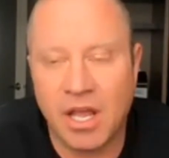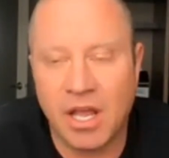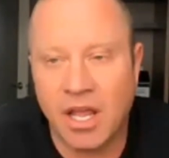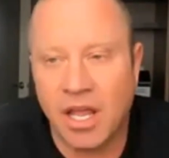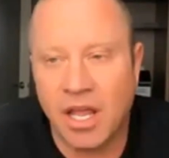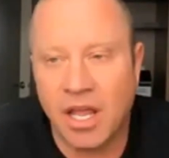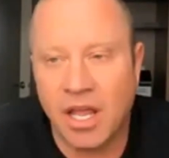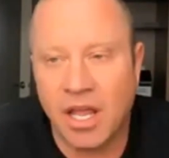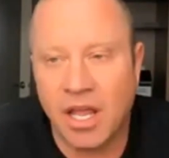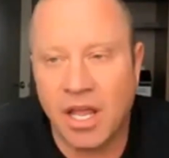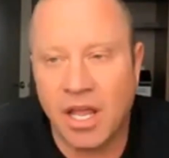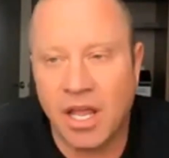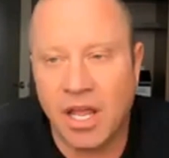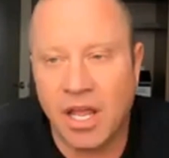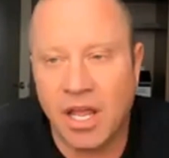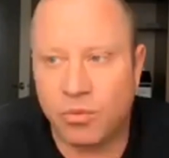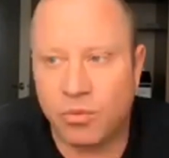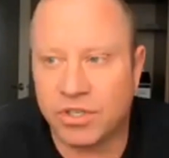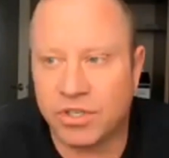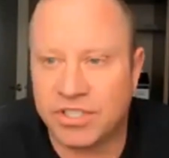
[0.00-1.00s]
And
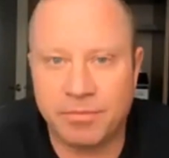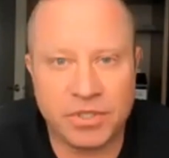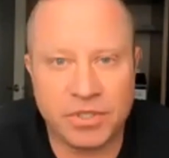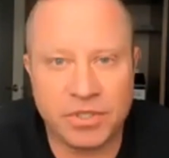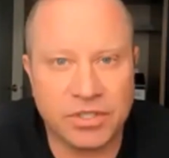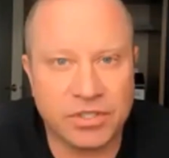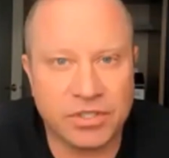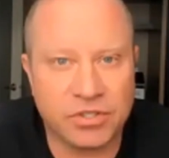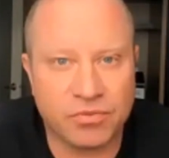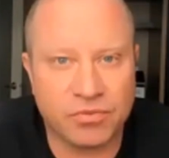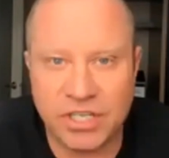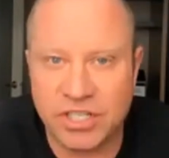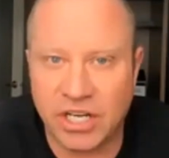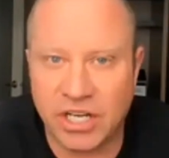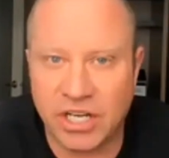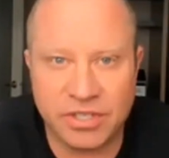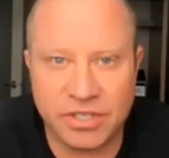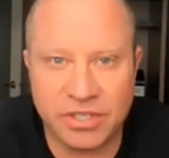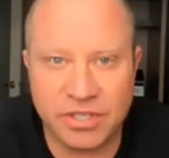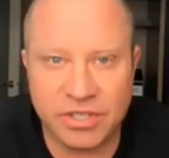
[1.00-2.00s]
we're simply just reaching
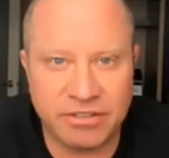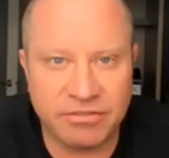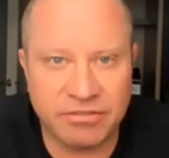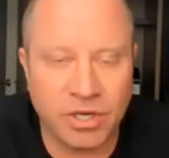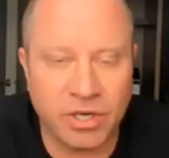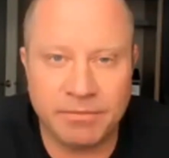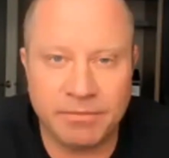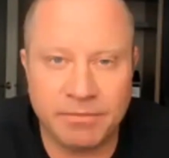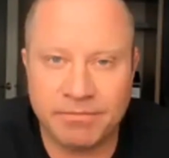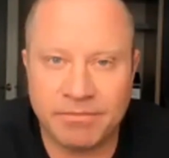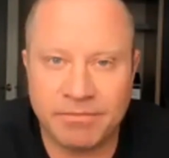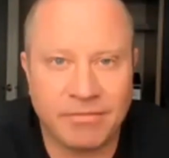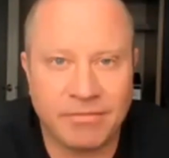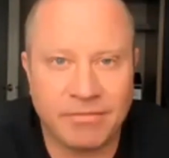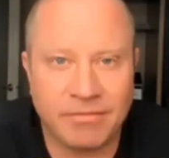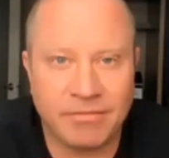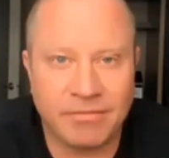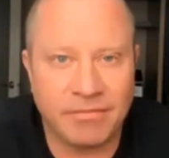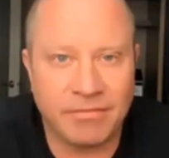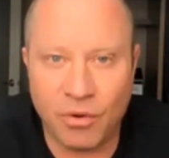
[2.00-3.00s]
out mm-hmm. to everyone.
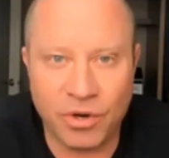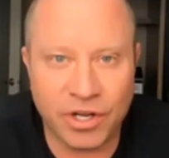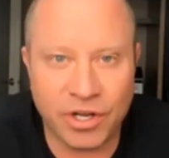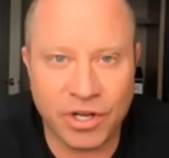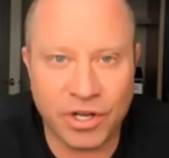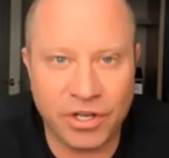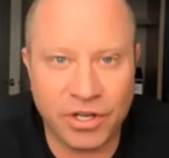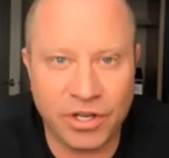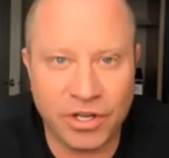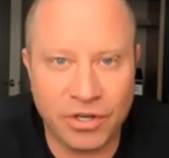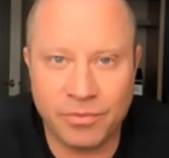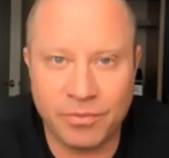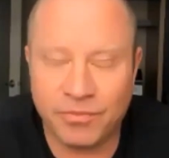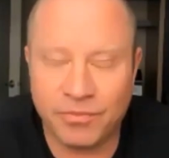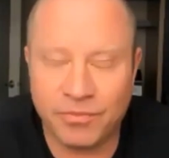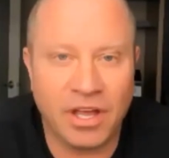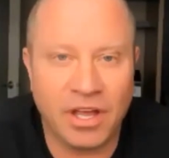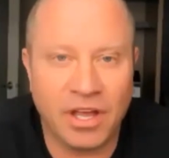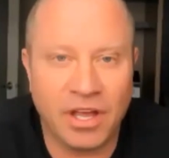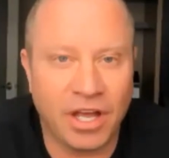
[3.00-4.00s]
How are you?
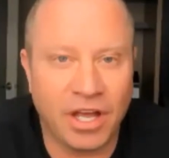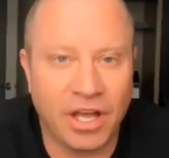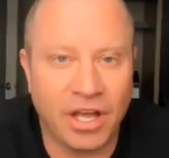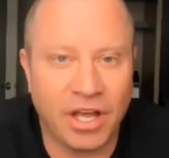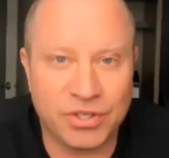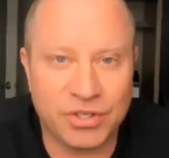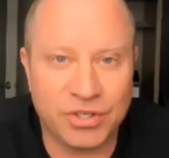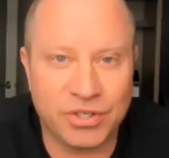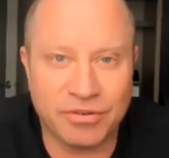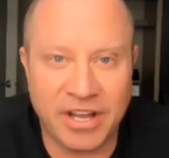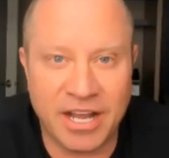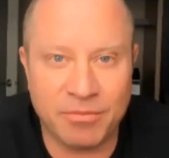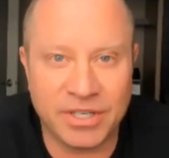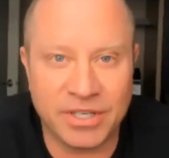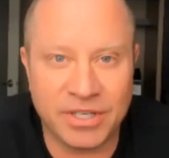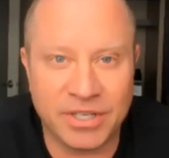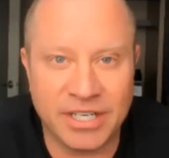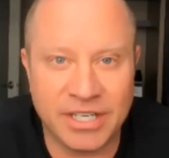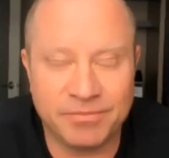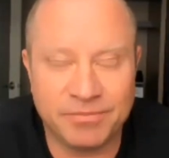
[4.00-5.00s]
How's your
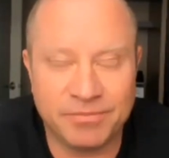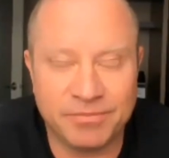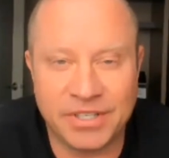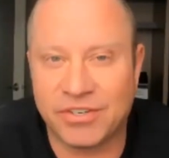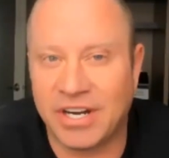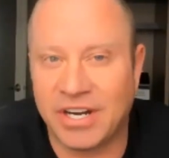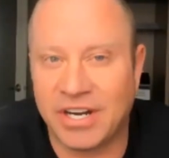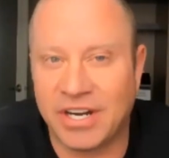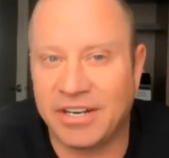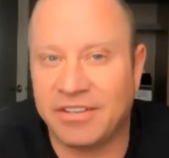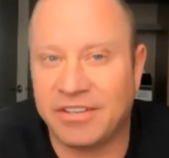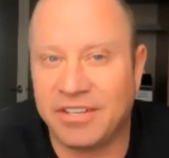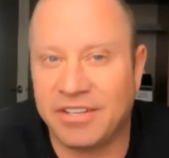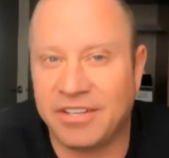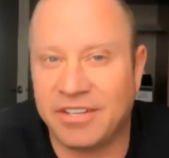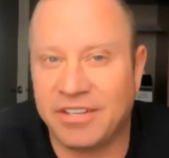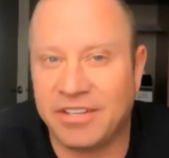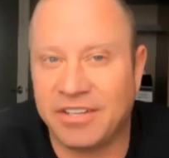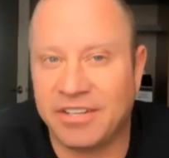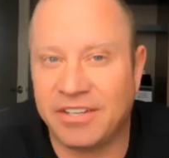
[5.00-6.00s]
family? Is there anything
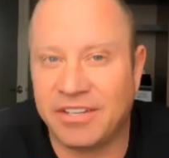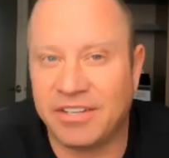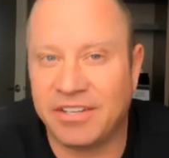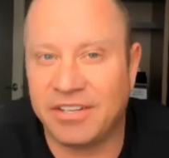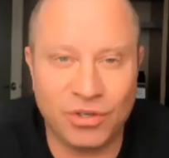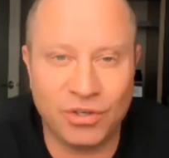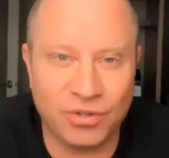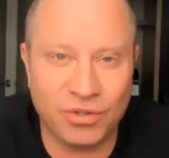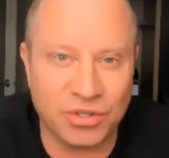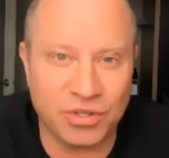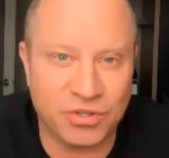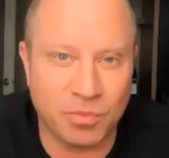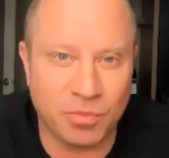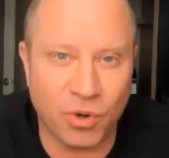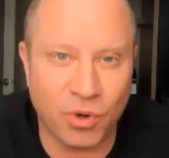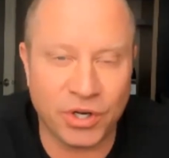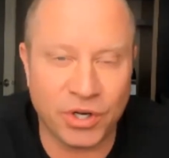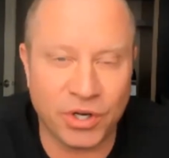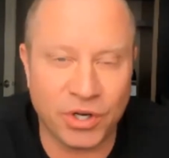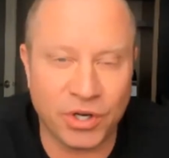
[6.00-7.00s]
we can do to
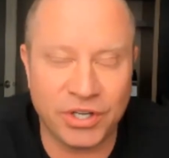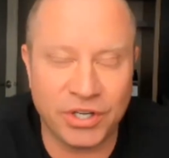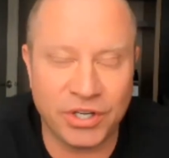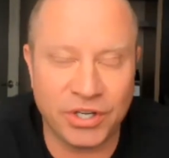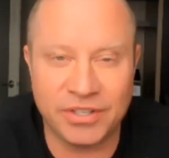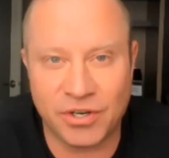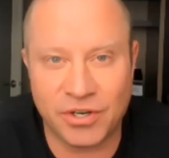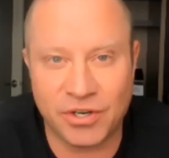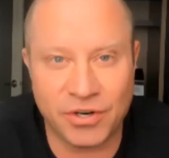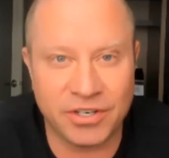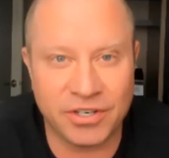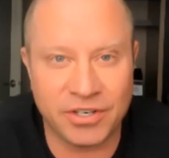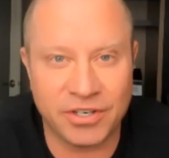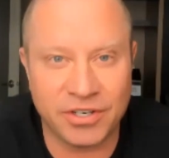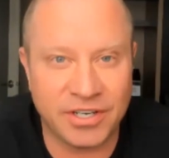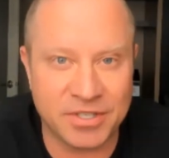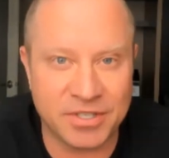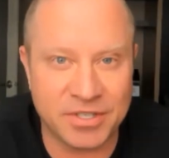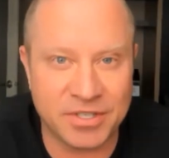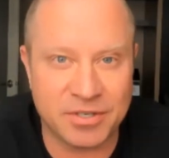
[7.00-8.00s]
support you in this current
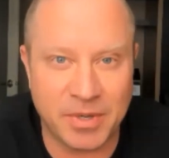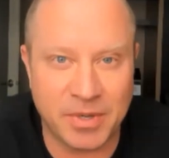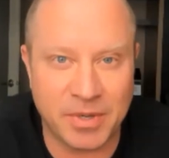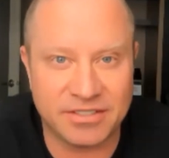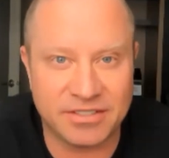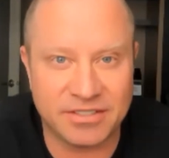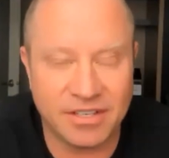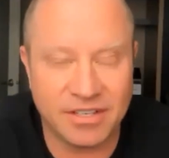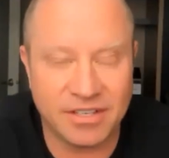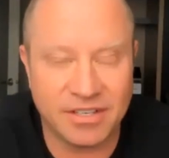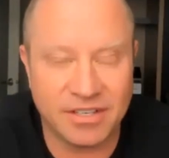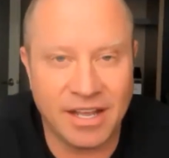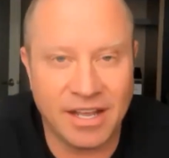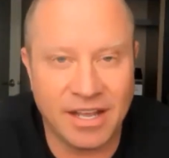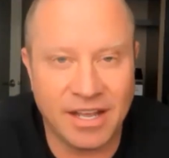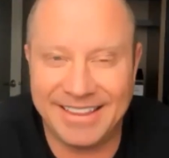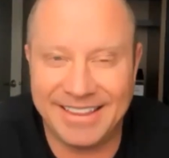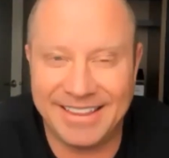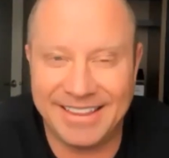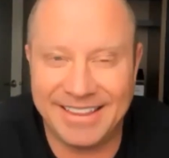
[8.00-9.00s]
time and space?
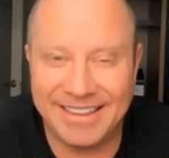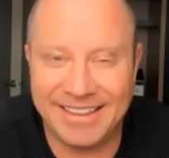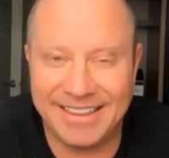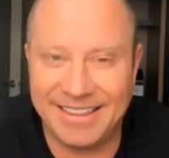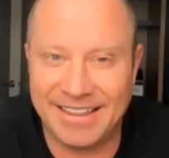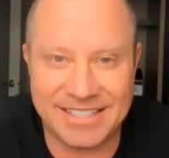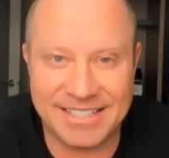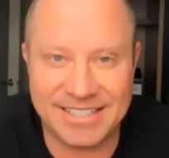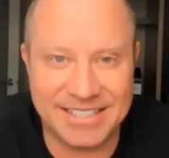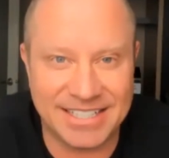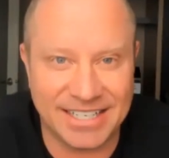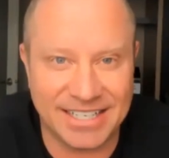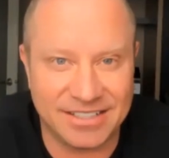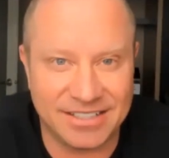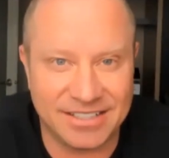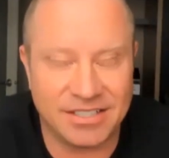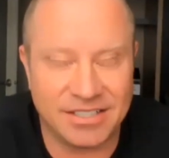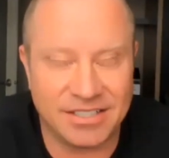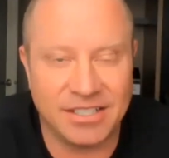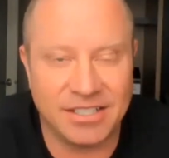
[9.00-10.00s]
That's it.
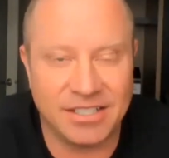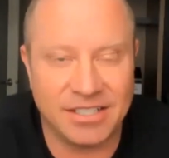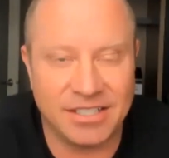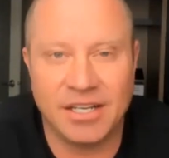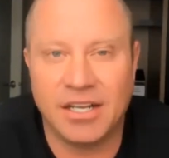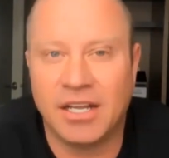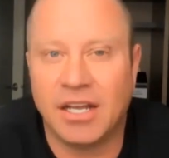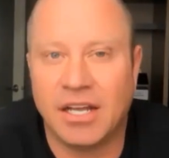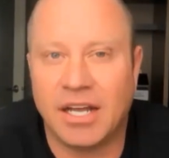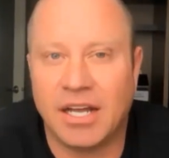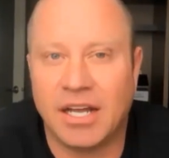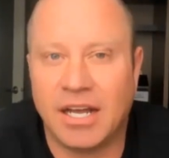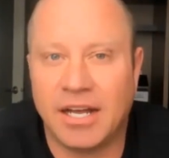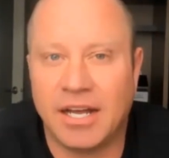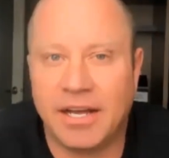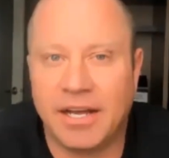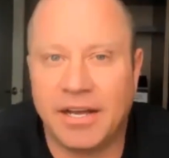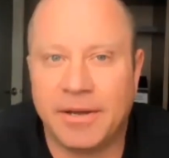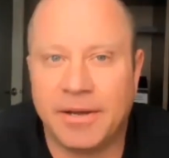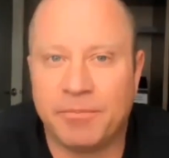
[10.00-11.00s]

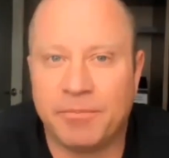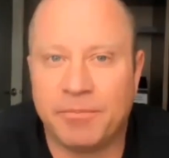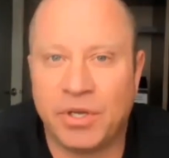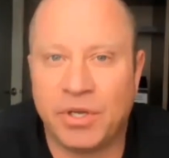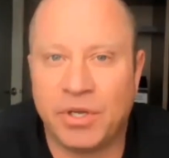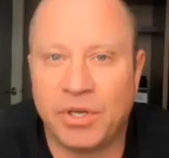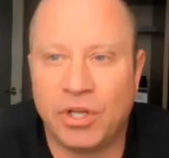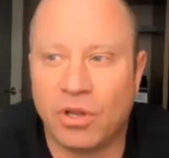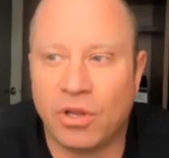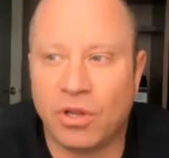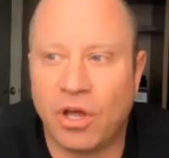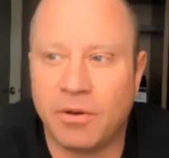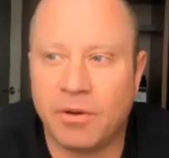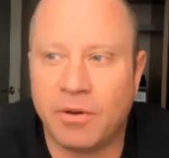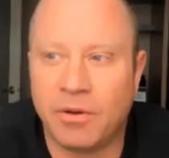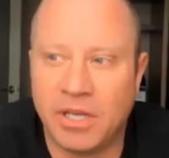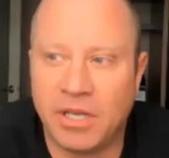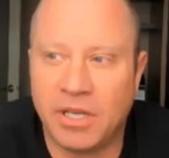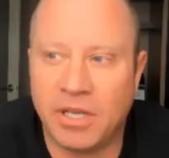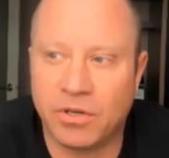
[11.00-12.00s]
Um, you know, a lot of
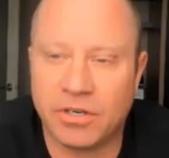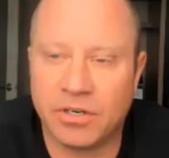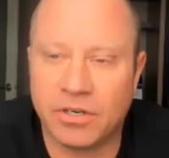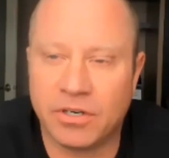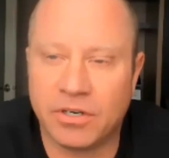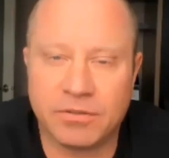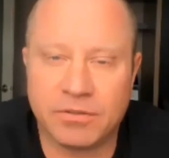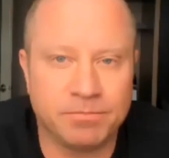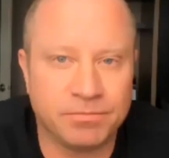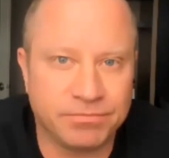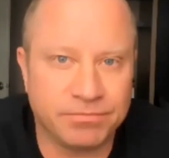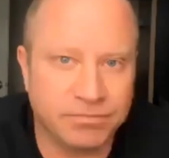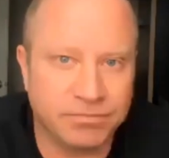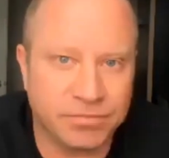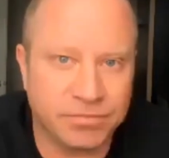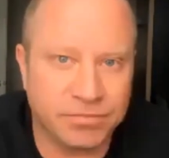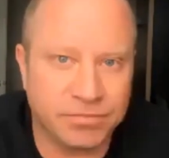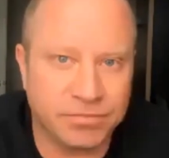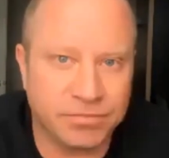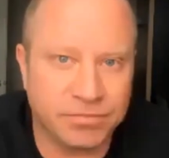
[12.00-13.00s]
people are
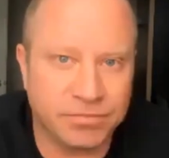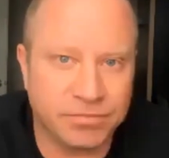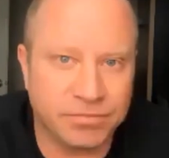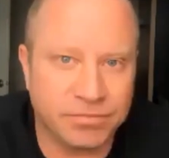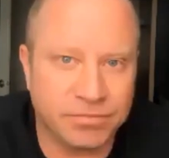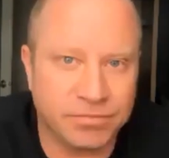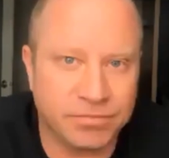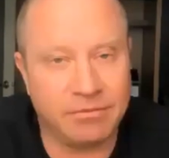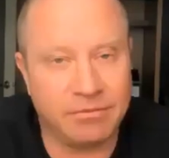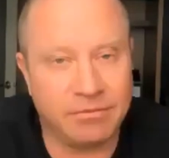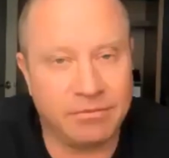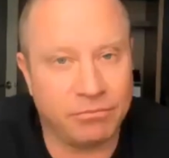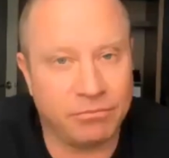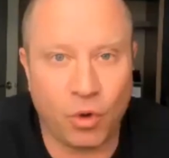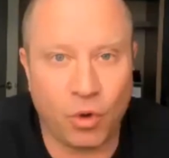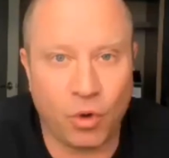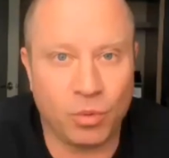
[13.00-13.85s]
sitting at home,